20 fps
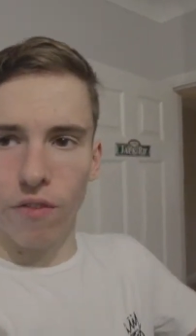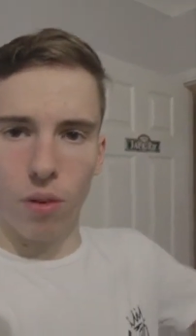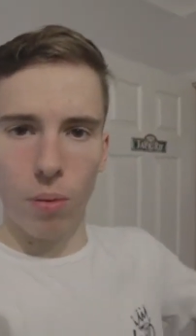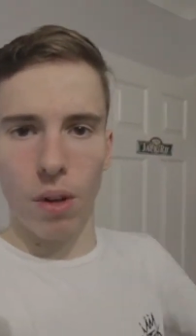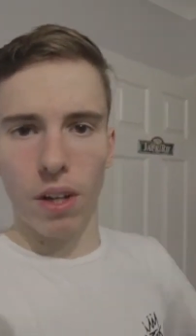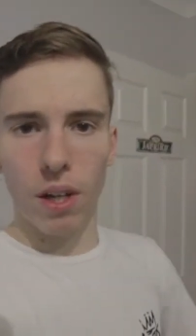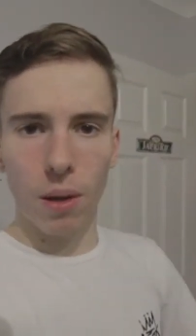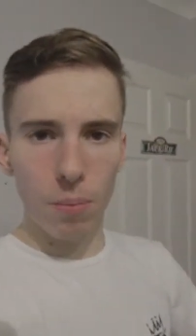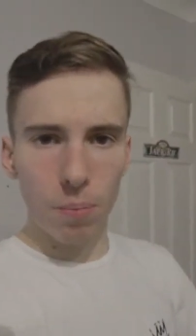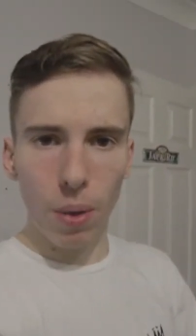from
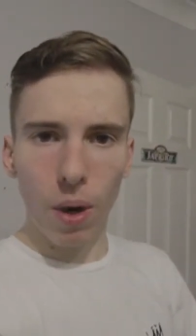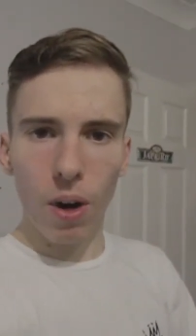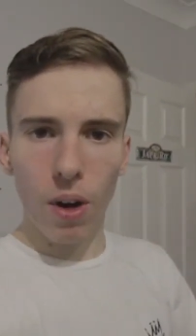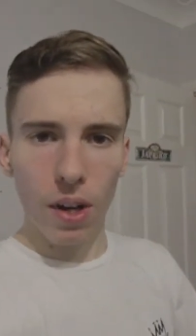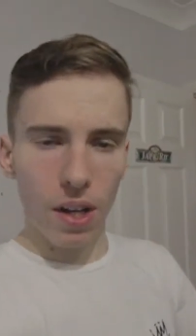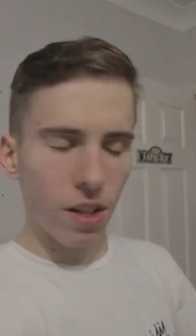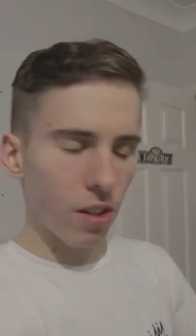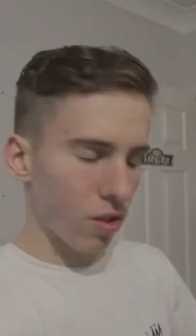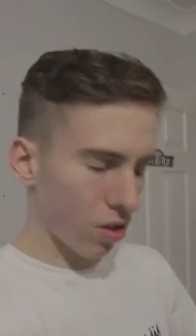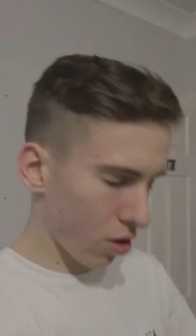like a
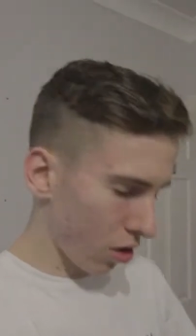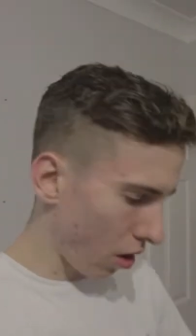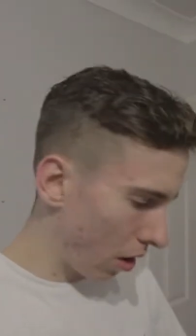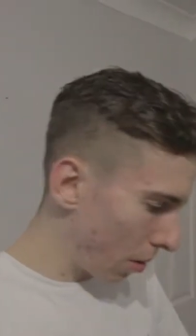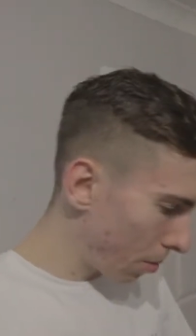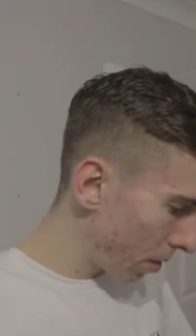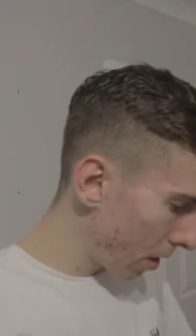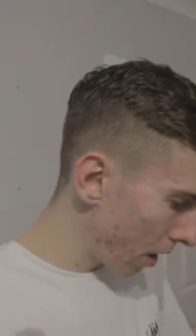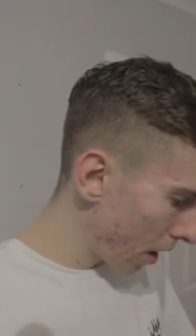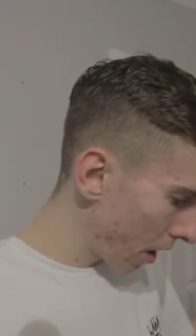bargain
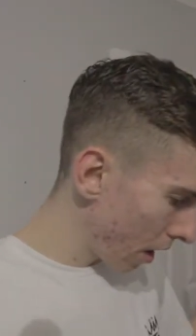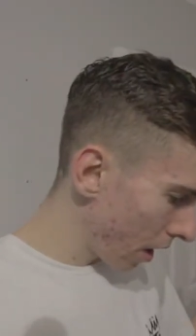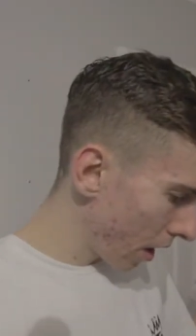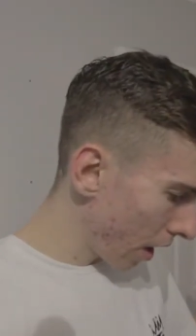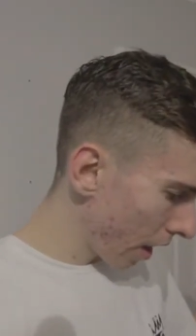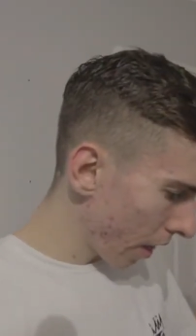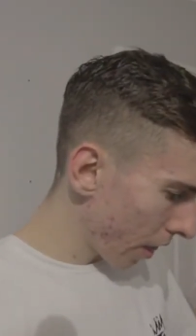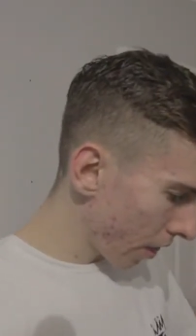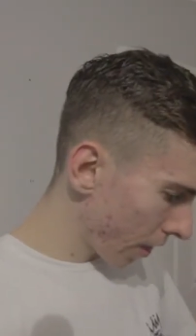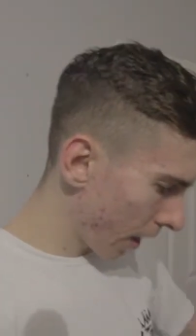shop.
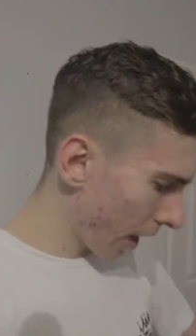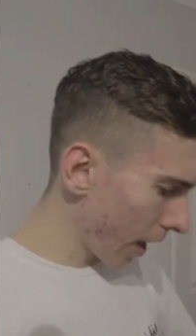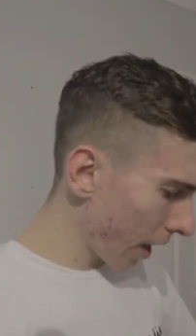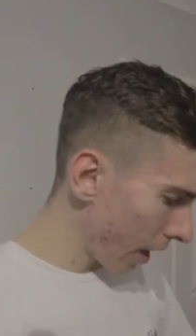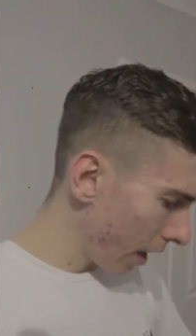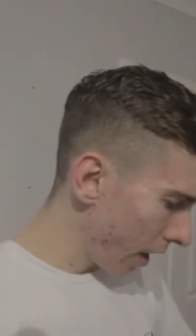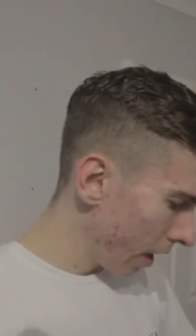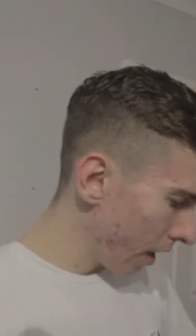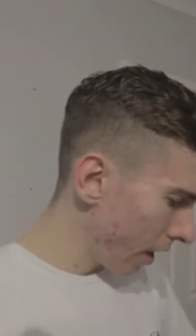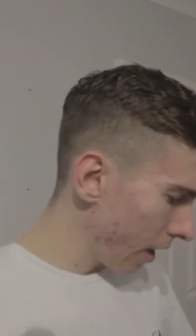
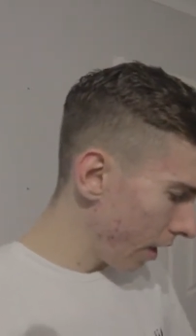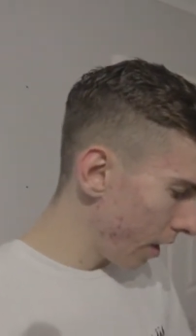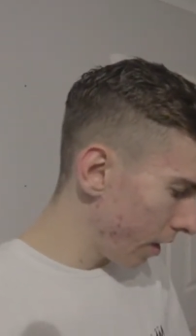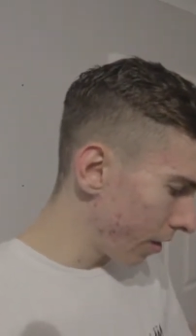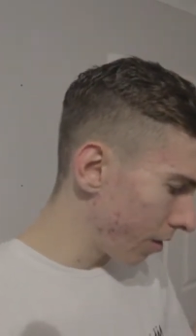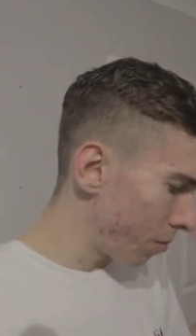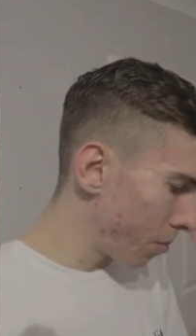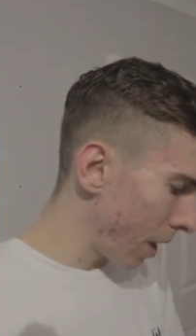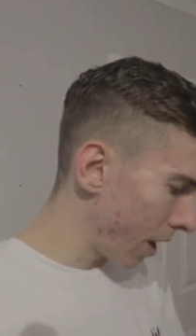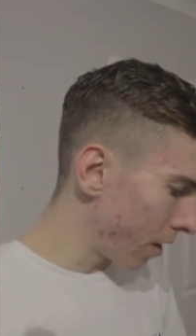That
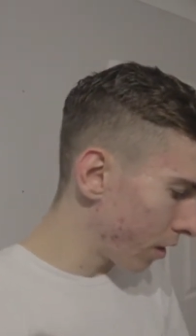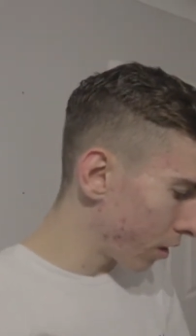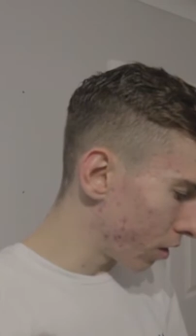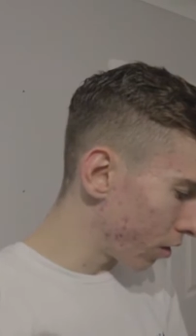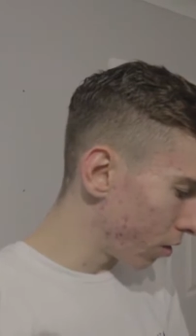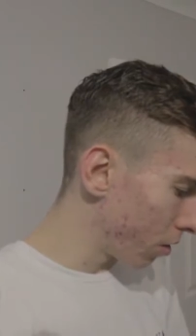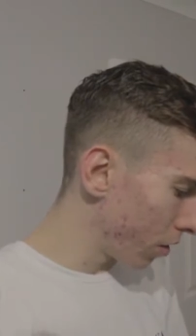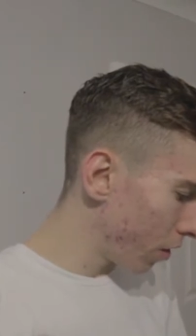is mental.